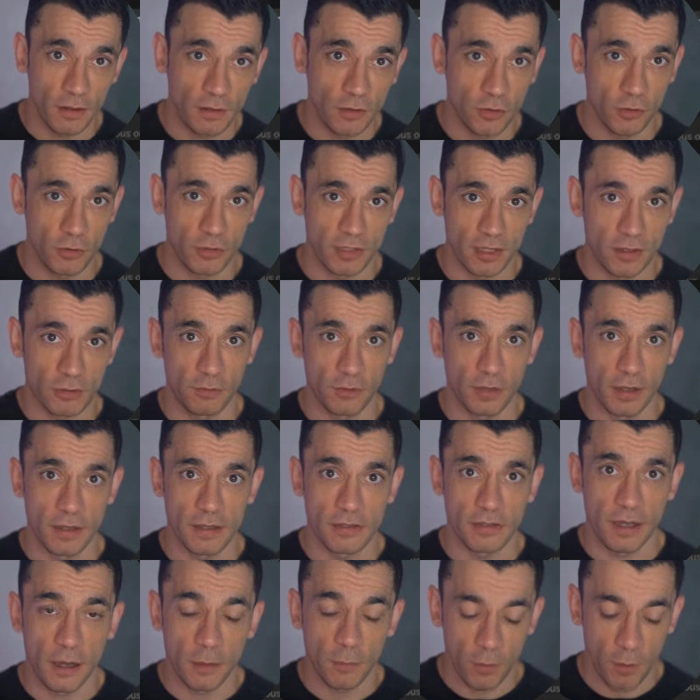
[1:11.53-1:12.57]
You'll see a real
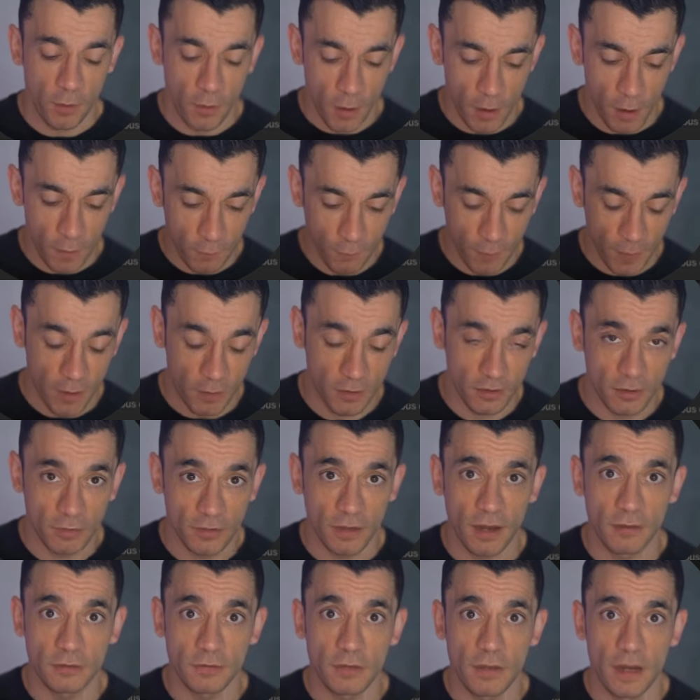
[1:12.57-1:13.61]
example built
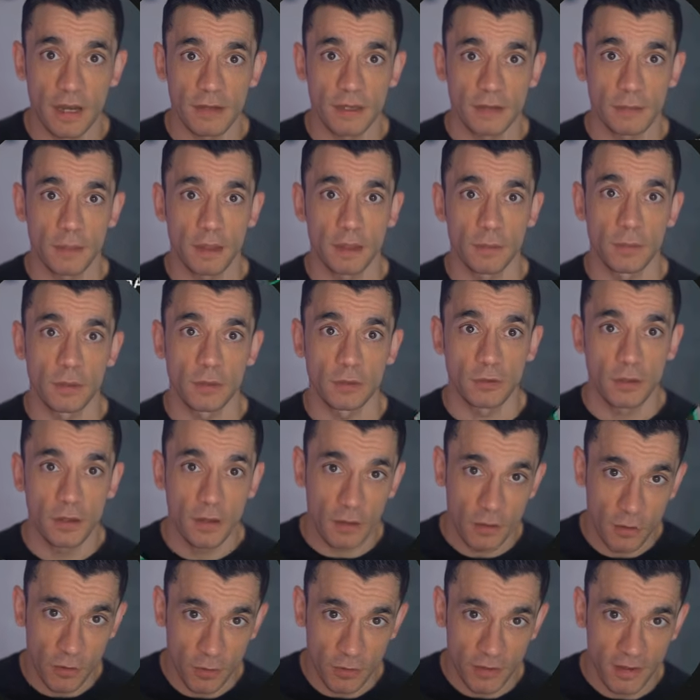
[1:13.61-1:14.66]
around finding members
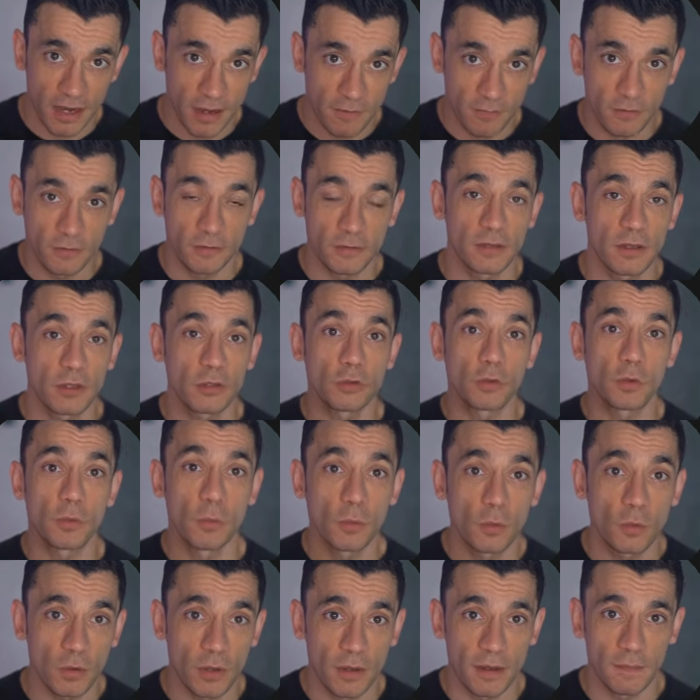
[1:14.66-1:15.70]
who never finished
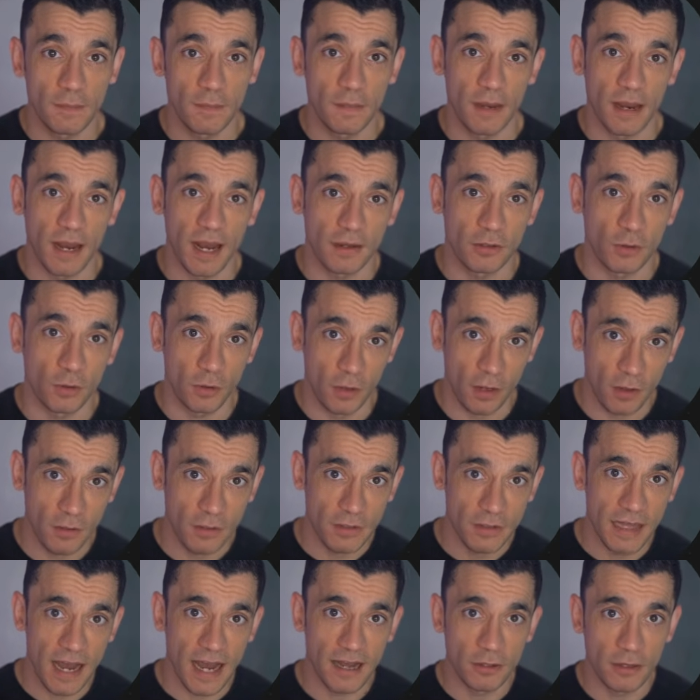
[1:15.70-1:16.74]
onboarding, and you'll know
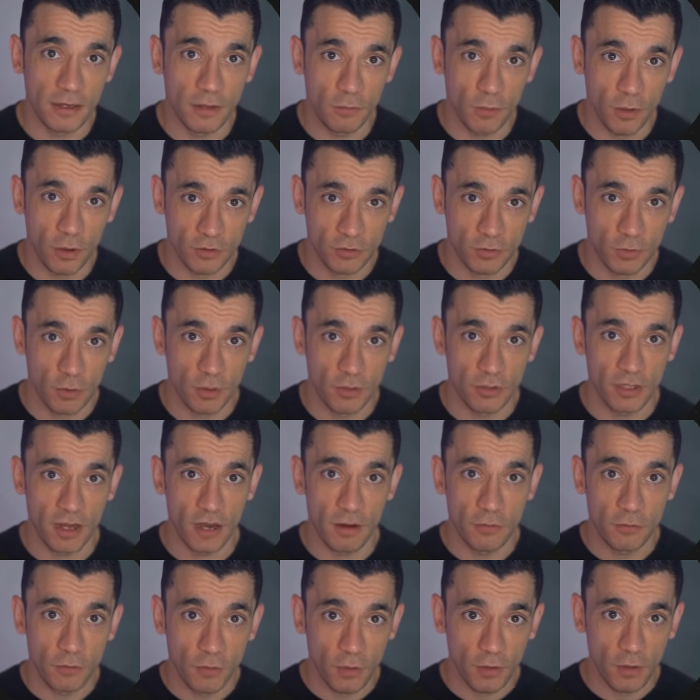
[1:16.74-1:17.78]
exactly what to watch
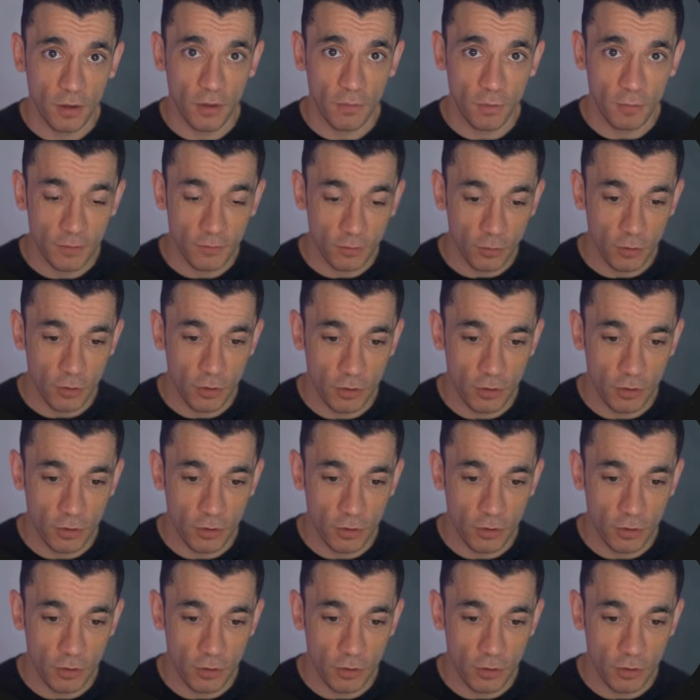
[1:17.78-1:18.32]
out for before